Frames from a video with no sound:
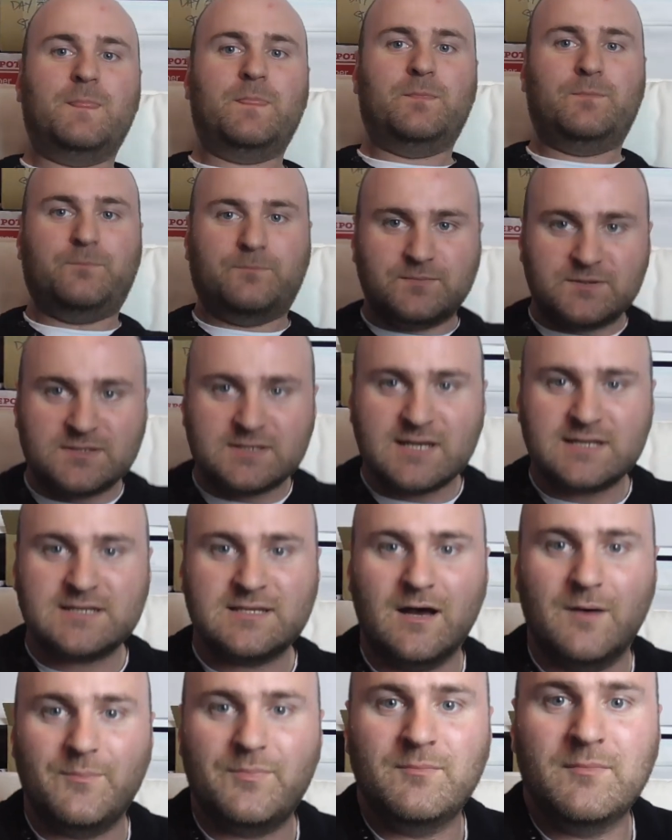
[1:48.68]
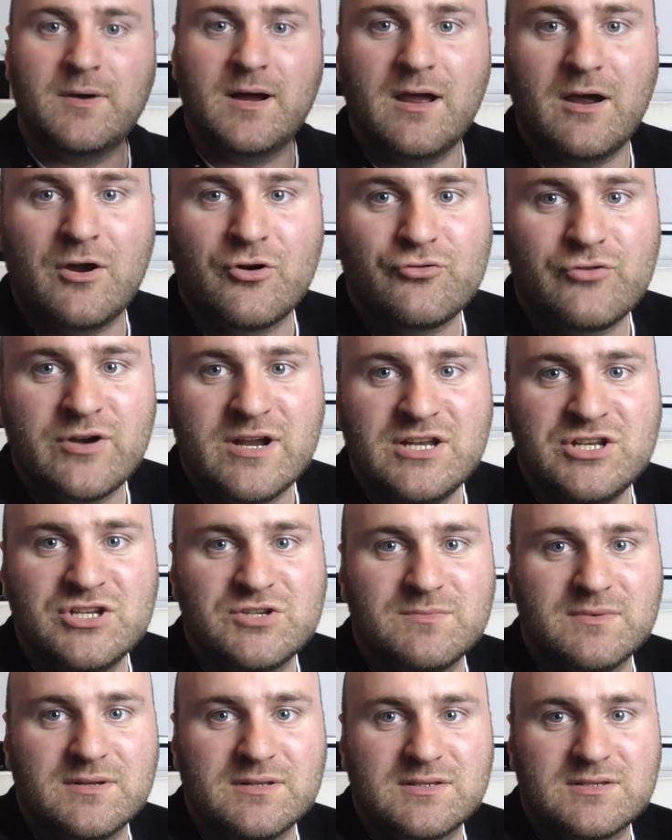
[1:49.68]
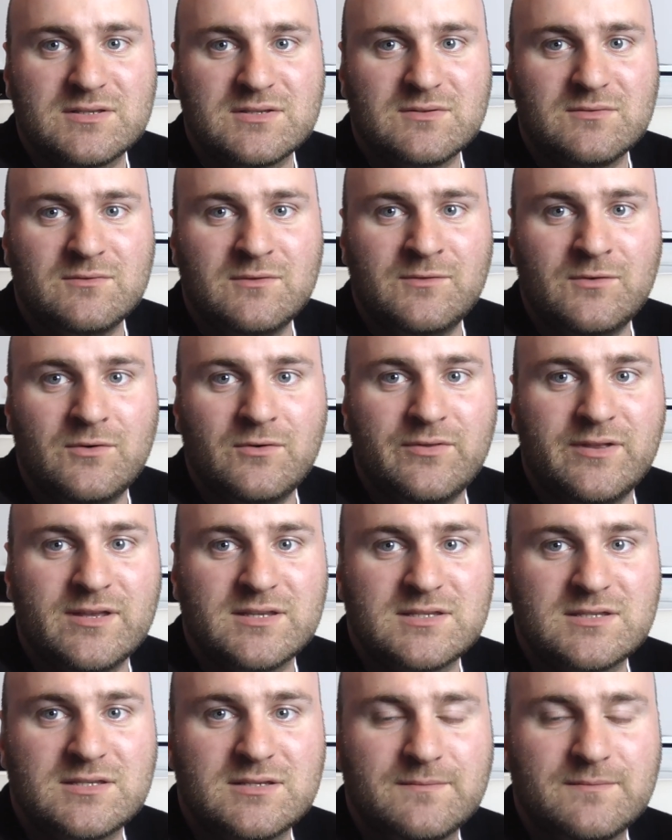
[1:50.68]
setup, my arrangements with all this.